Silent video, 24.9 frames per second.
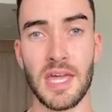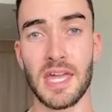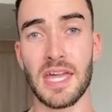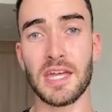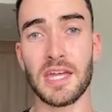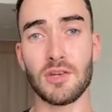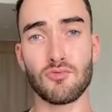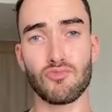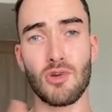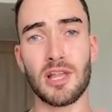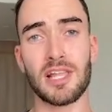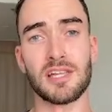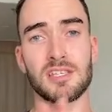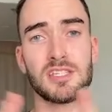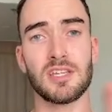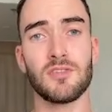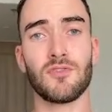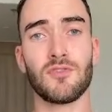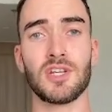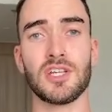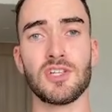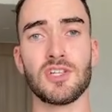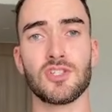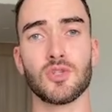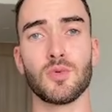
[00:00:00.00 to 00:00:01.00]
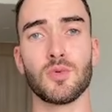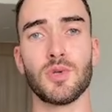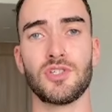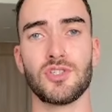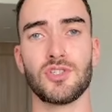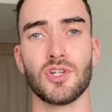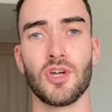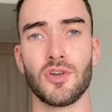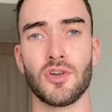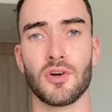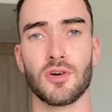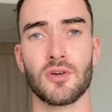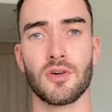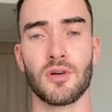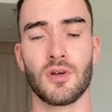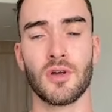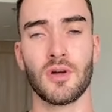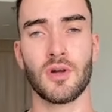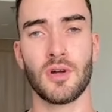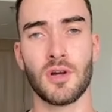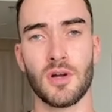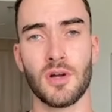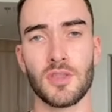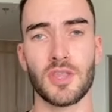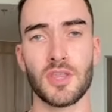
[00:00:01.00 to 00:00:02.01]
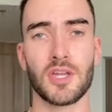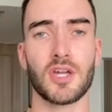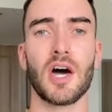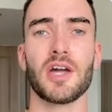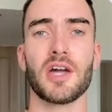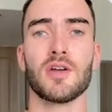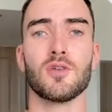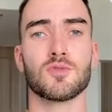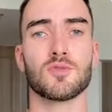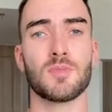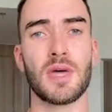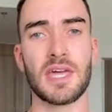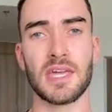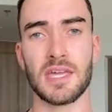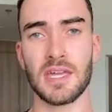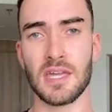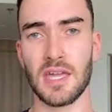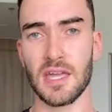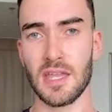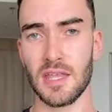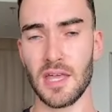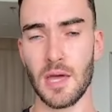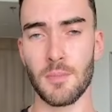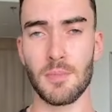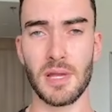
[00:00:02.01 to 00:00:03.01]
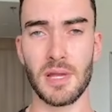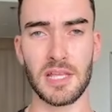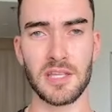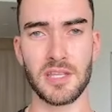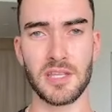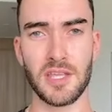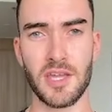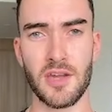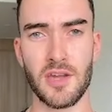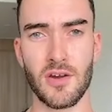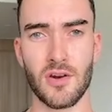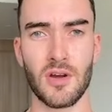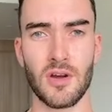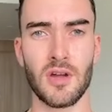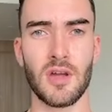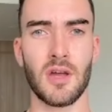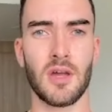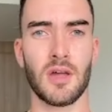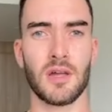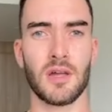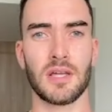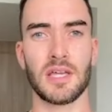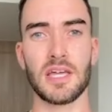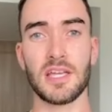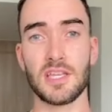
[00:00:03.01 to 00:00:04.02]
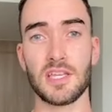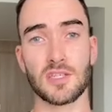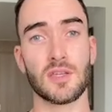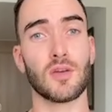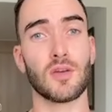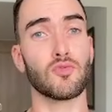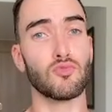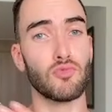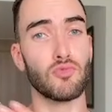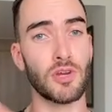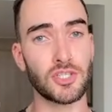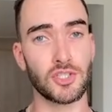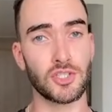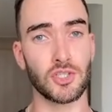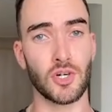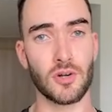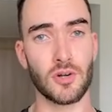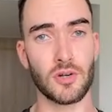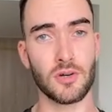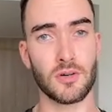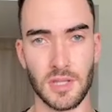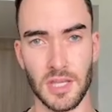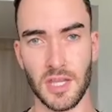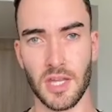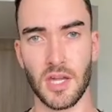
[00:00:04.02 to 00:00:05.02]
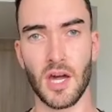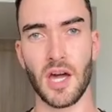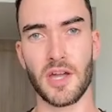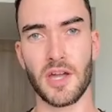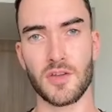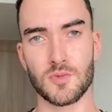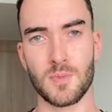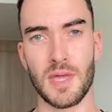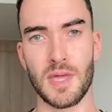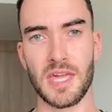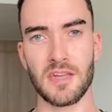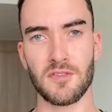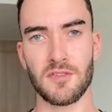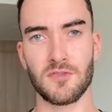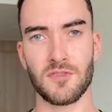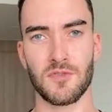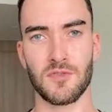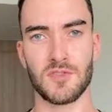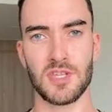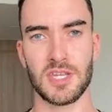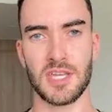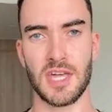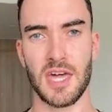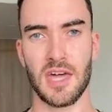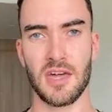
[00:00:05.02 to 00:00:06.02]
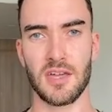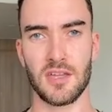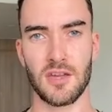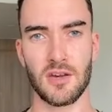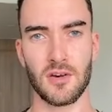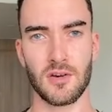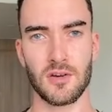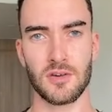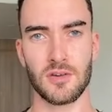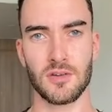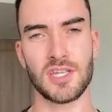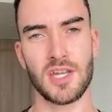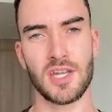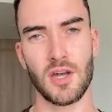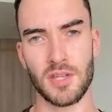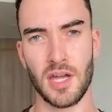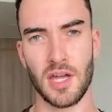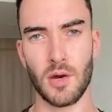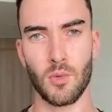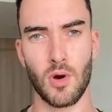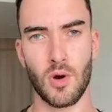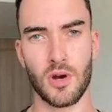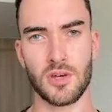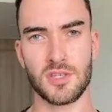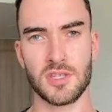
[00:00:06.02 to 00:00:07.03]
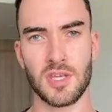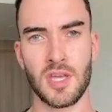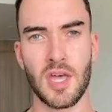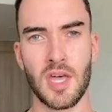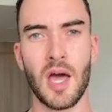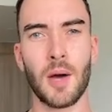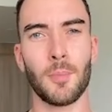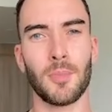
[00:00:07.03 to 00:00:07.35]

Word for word: In relativity to each other, the guy who's making a million a year is richer than the guy who's making 50k a year. See how that works?